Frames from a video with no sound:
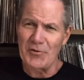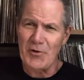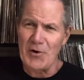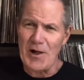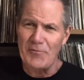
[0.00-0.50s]
If
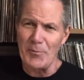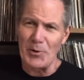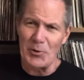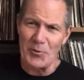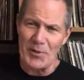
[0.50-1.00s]
you're not
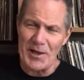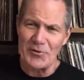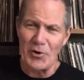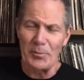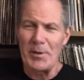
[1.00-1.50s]
familiar with that
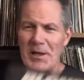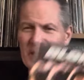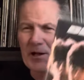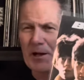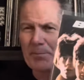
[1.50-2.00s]
song, pick
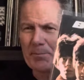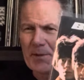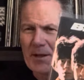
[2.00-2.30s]
it up